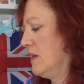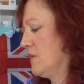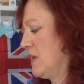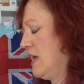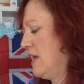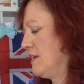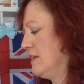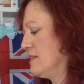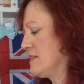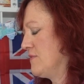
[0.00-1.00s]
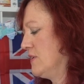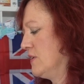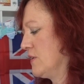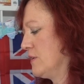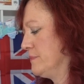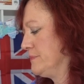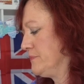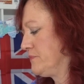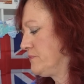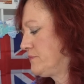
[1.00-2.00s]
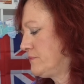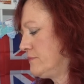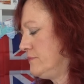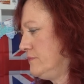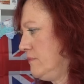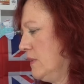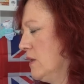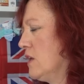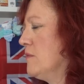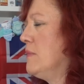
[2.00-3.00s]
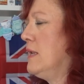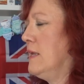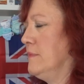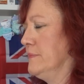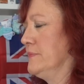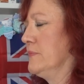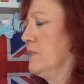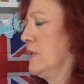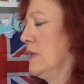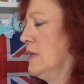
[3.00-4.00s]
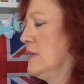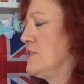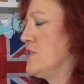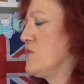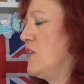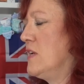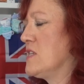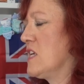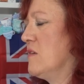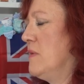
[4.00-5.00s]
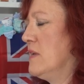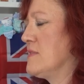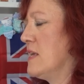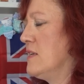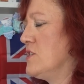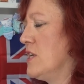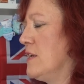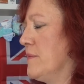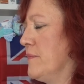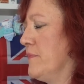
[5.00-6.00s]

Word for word: Okay, let's have a look. Camilla. Let's just feel into Camilla's energy.